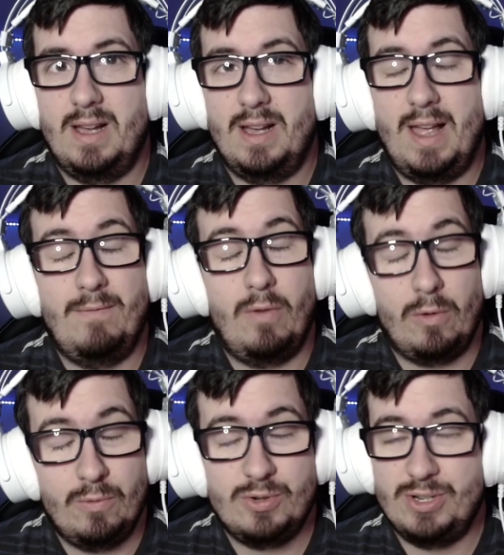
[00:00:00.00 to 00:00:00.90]

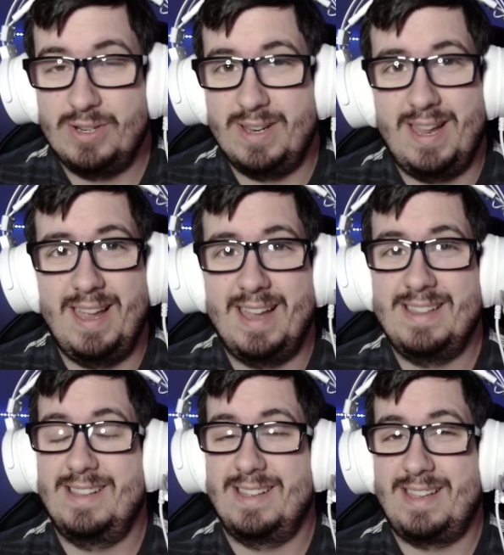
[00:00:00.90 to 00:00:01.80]
evolution
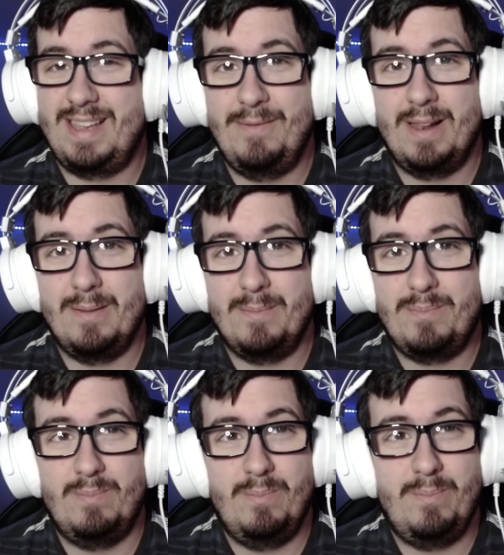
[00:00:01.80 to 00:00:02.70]
and he will
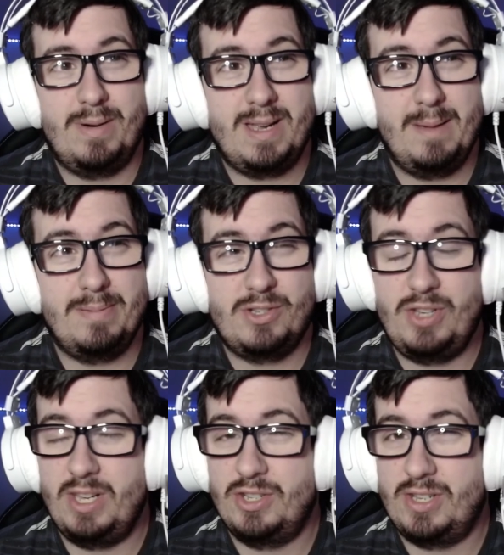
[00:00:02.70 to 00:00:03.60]
perhaps
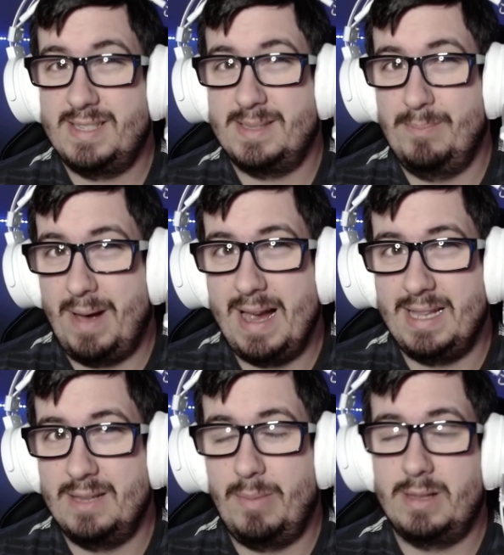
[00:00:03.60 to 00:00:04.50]
change his
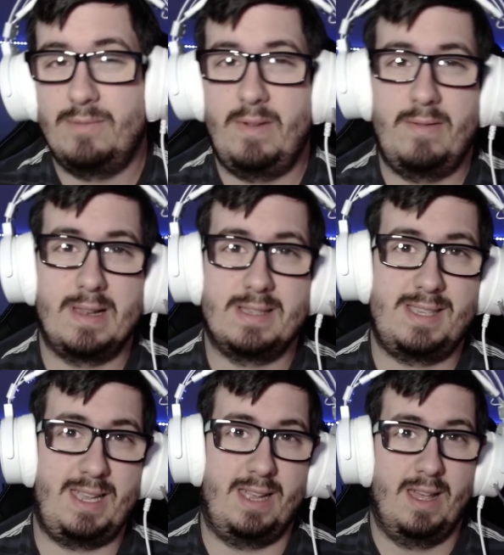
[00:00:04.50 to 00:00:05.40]
mind, but we will
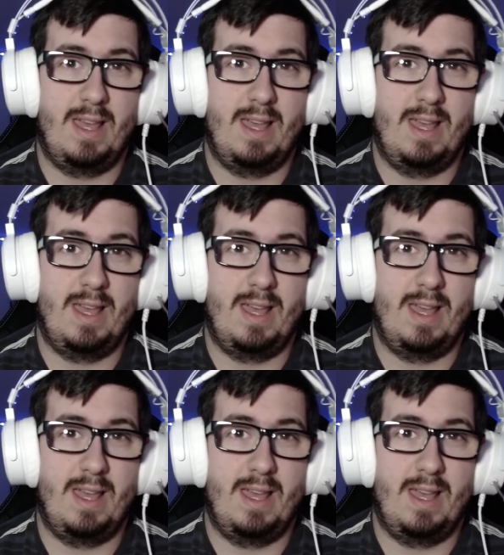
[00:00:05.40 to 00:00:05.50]
see.